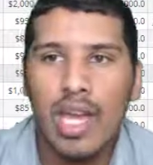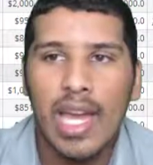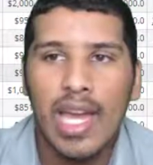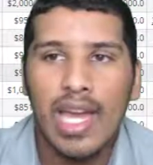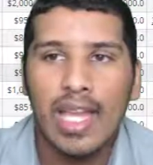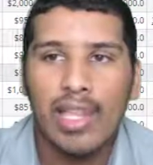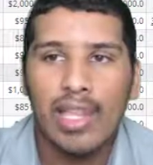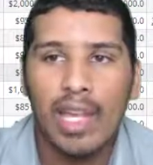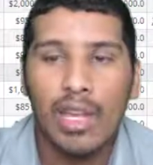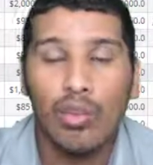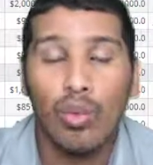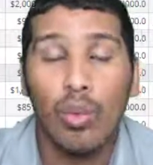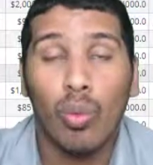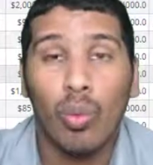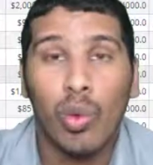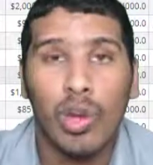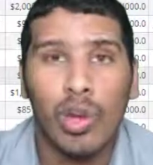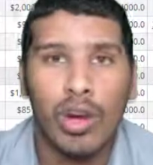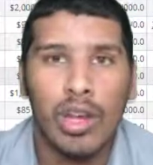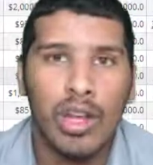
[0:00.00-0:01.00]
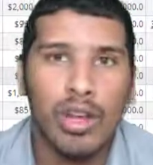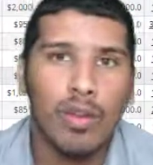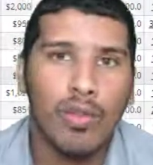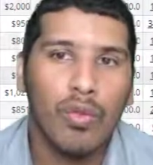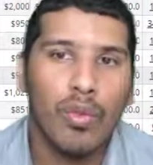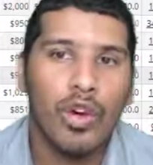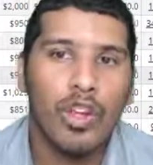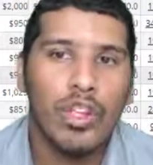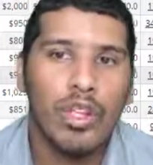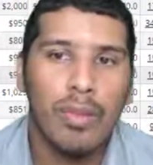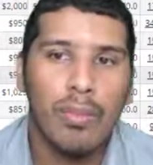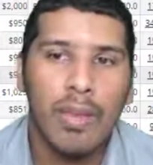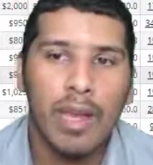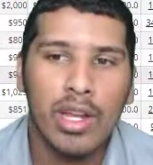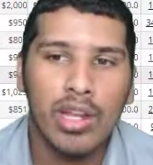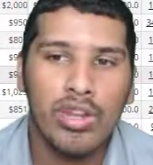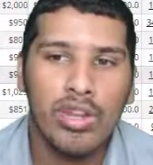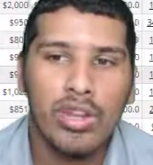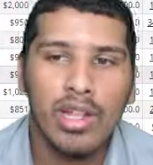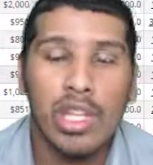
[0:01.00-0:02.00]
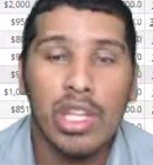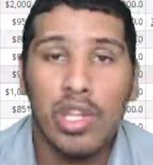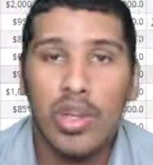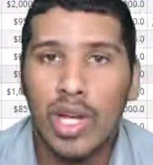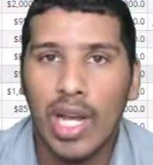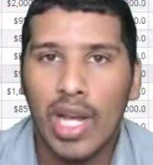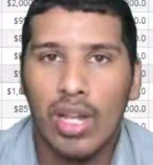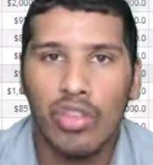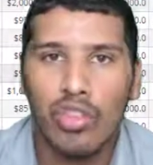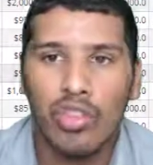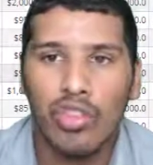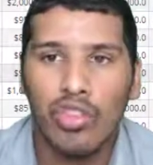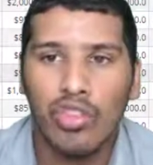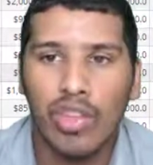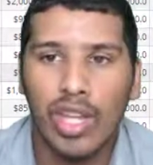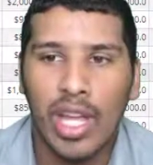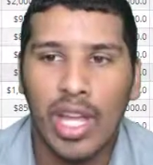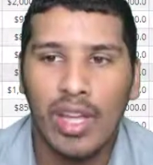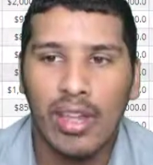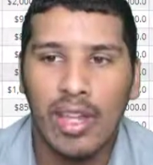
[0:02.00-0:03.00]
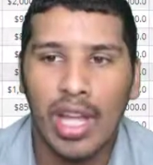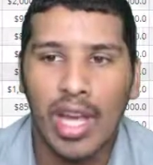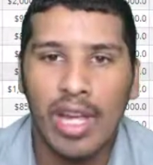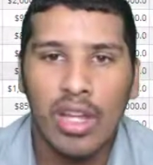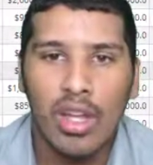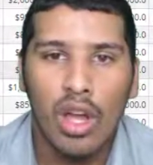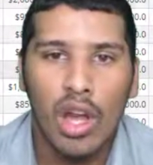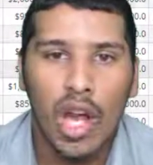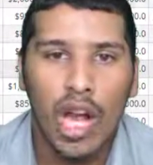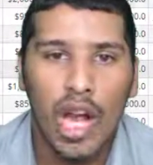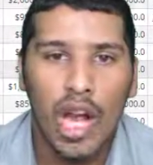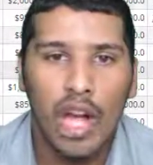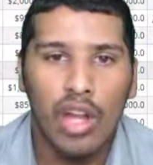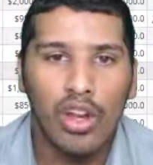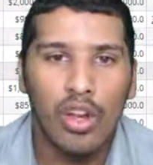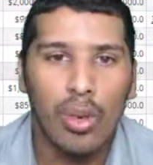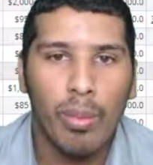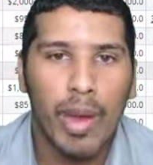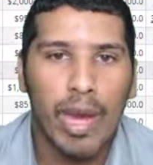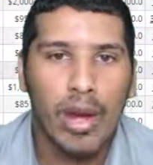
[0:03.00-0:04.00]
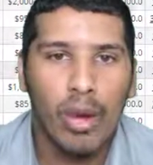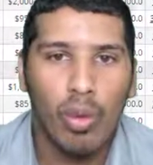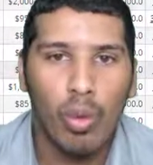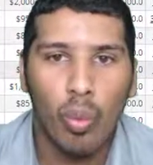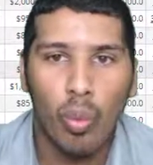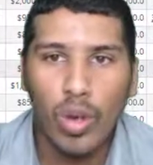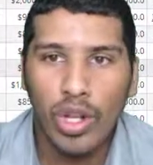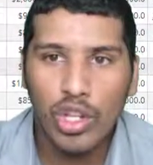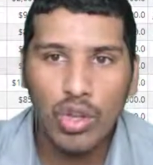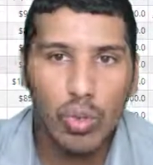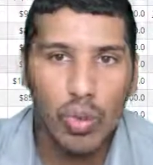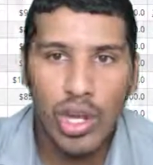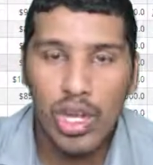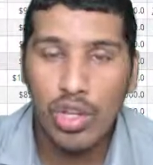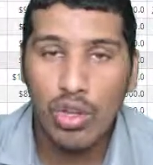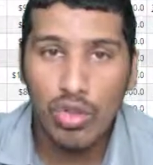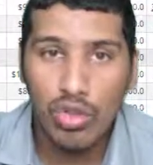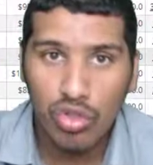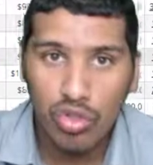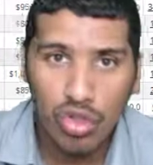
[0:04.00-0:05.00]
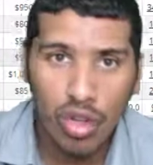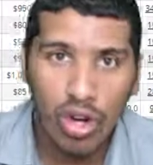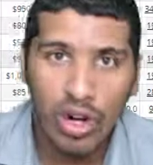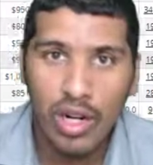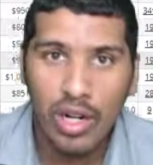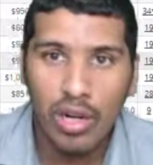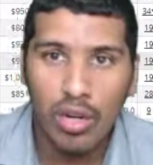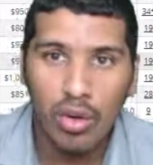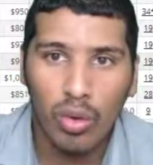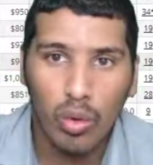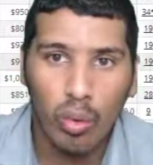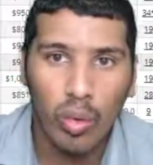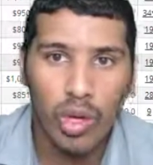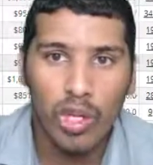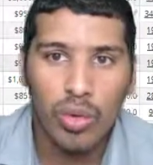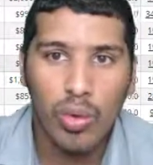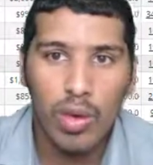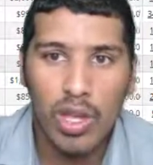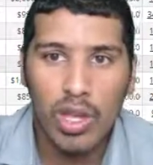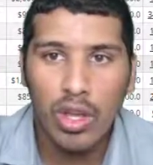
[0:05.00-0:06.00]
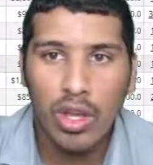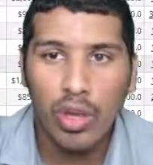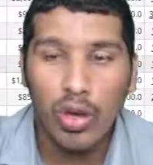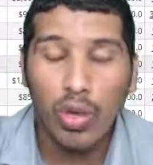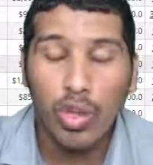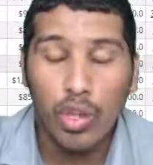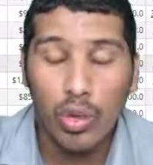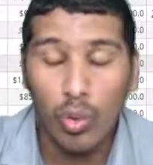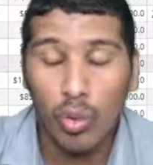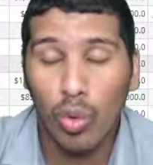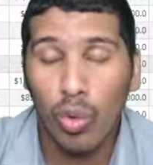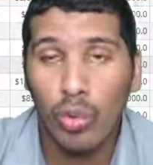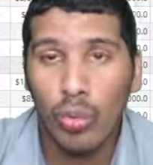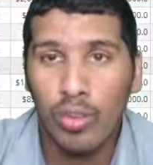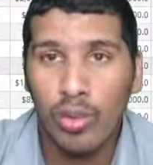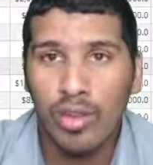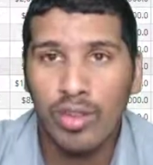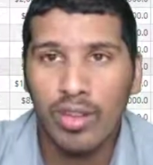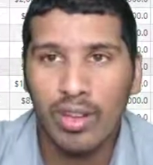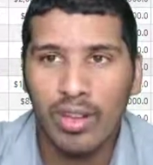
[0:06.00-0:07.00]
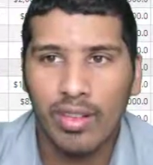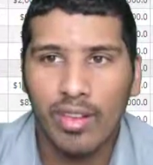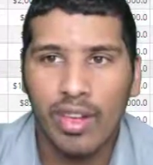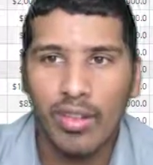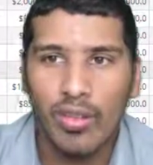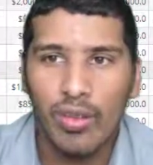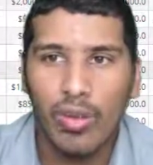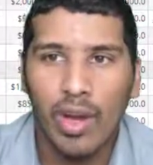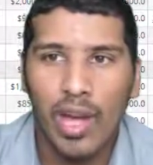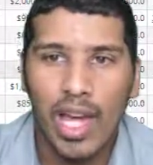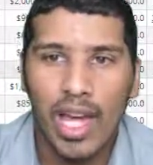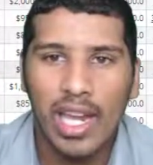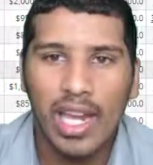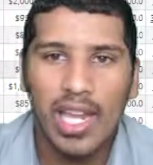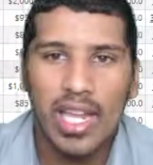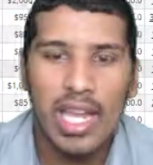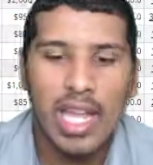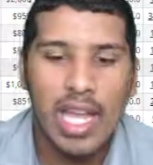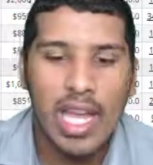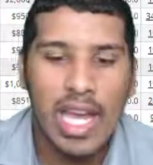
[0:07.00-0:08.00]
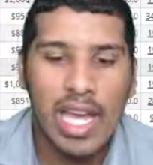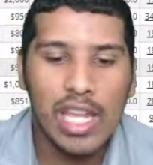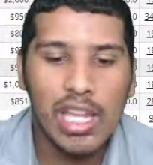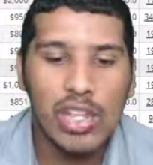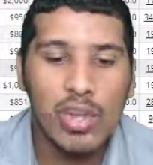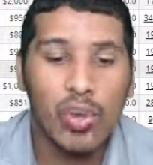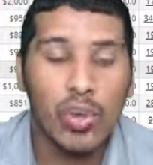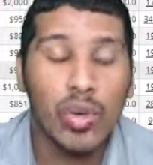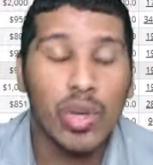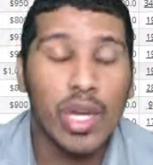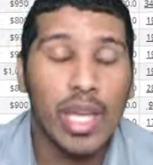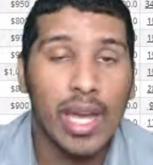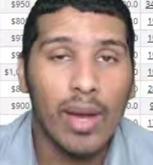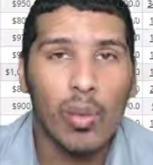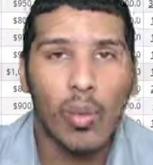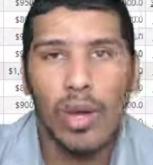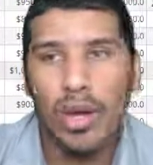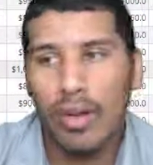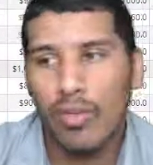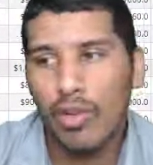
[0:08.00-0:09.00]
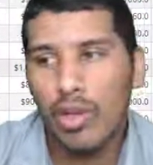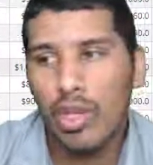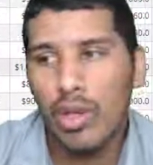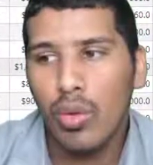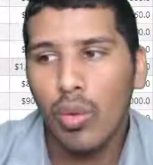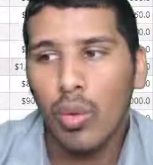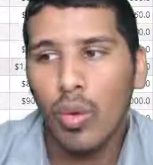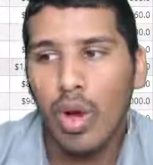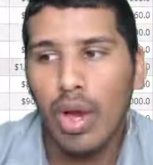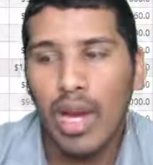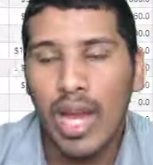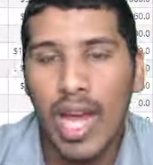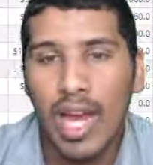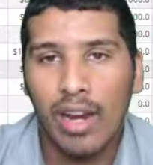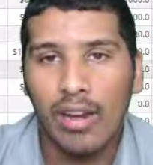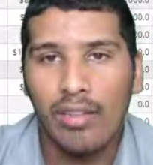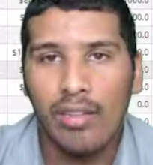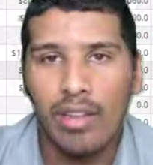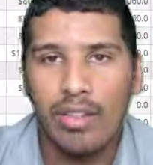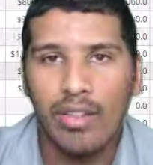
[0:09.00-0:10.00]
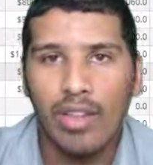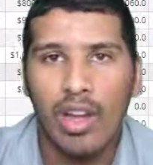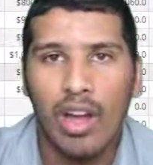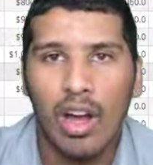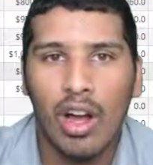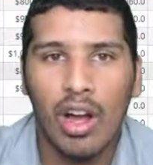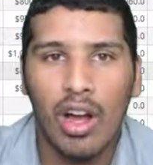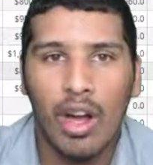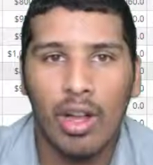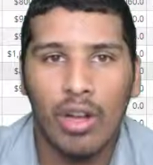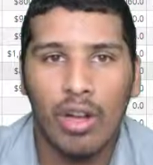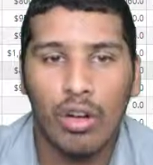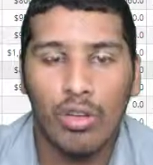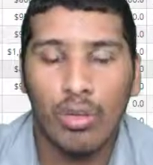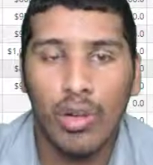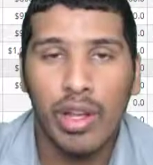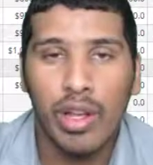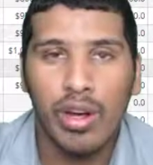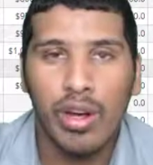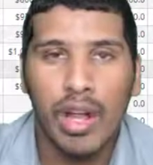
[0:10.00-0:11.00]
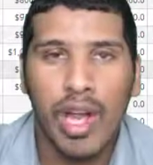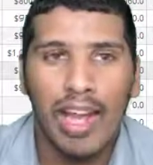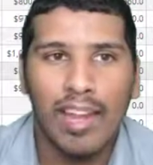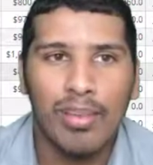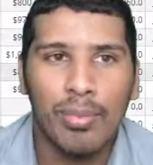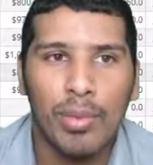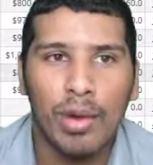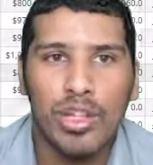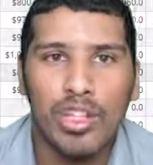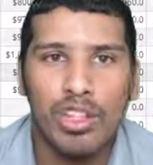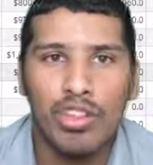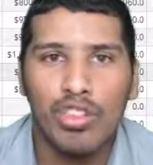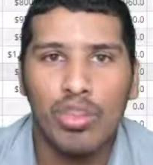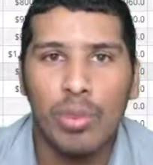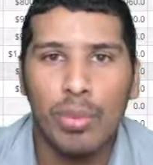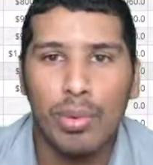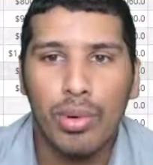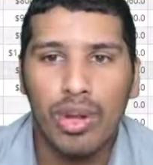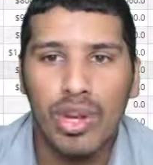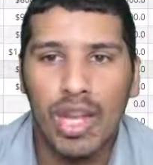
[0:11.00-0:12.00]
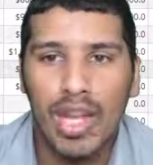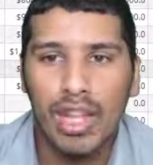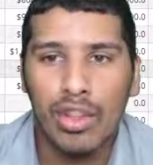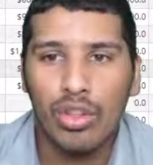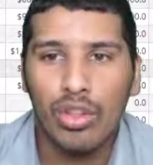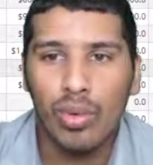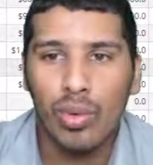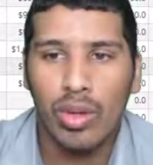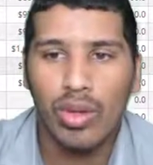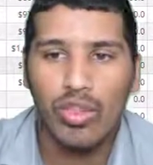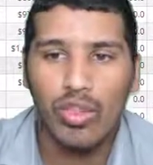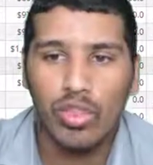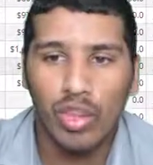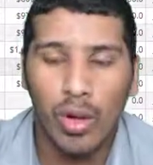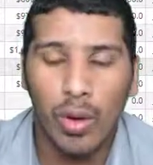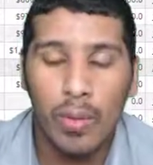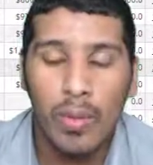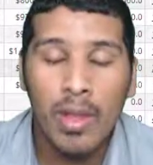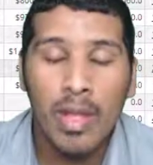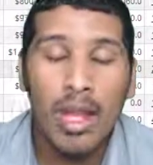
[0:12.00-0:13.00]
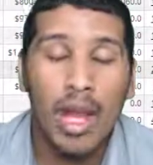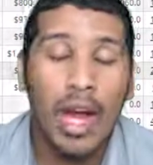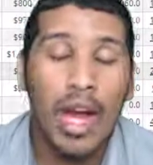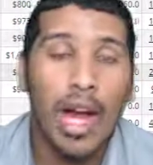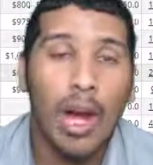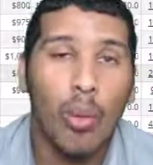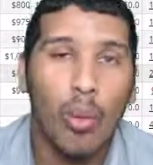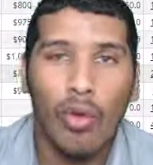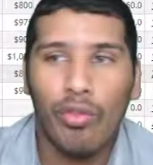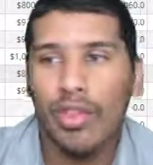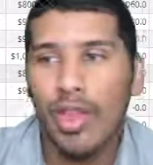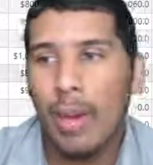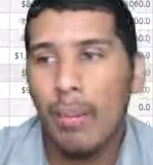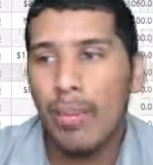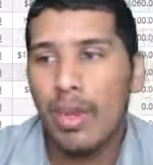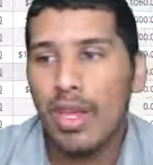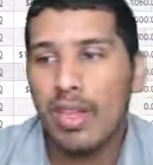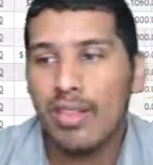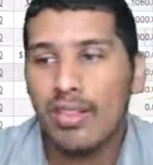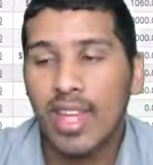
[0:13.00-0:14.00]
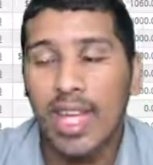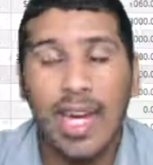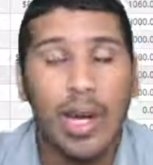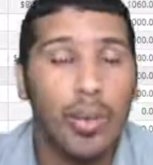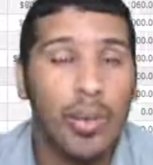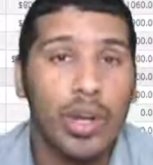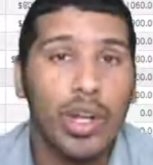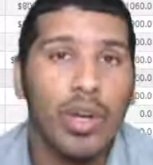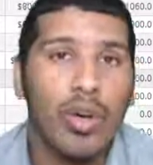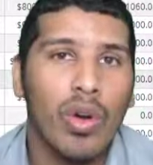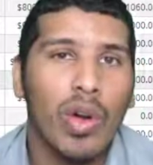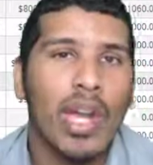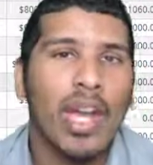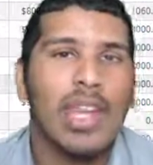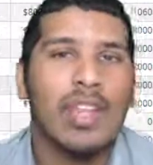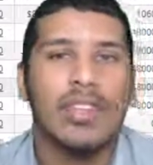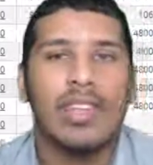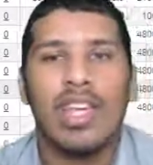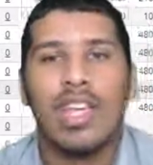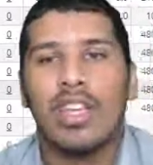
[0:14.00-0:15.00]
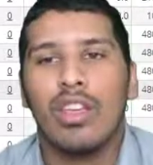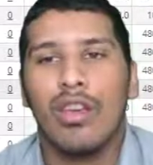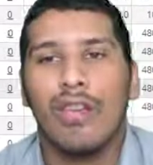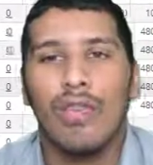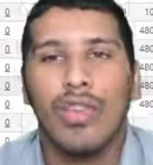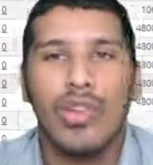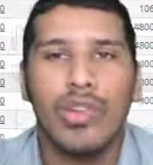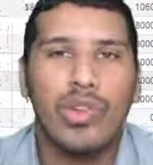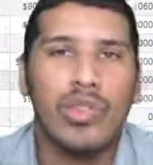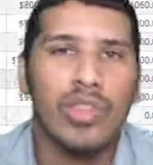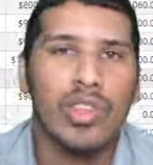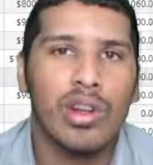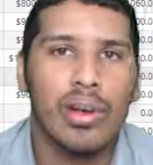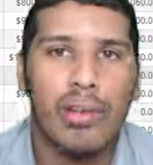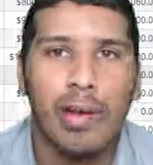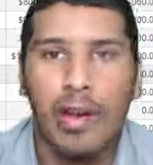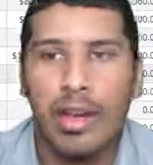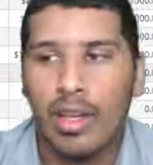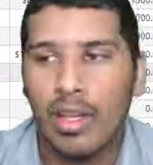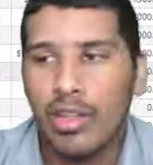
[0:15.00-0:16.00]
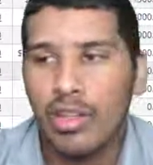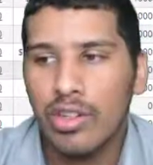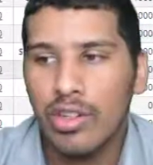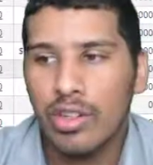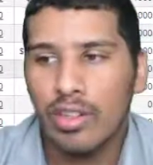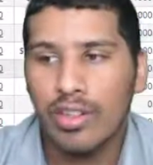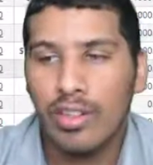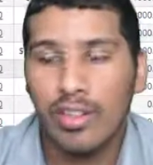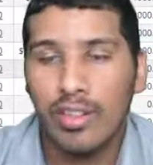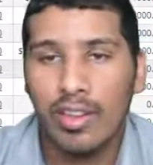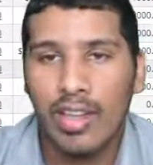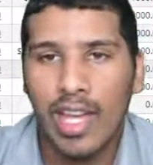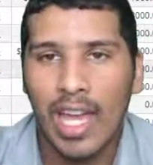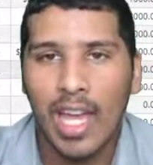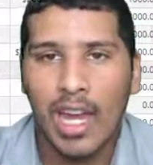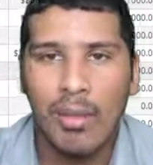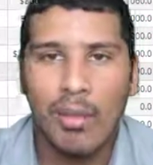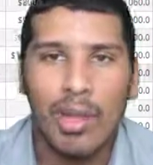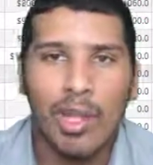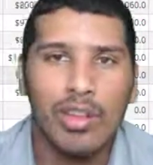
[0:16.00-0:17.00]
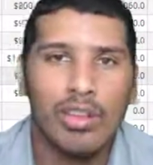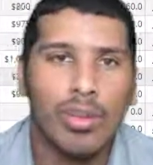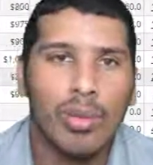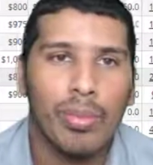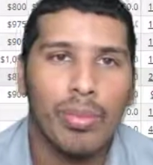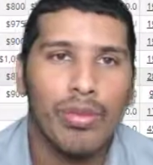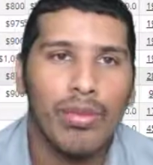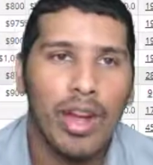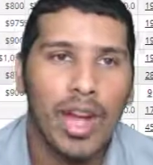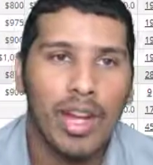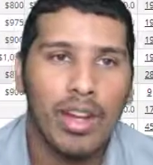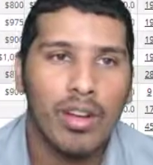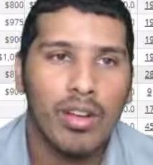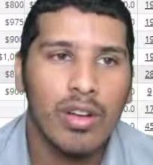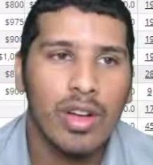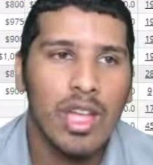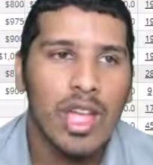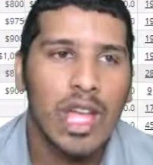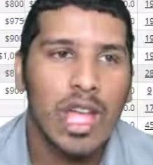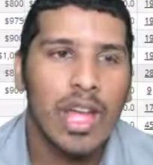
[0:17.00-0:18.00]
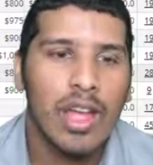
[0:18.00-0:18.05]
And that's what we are here for, to make sure that you guys understand that no matter which way you start or which way you go, you will be successful at it, and you will get whatever you want out of this career as much as you put into it. So with that being said, I want to go ahead and thank you for choosing American Logistics Academy as your provider,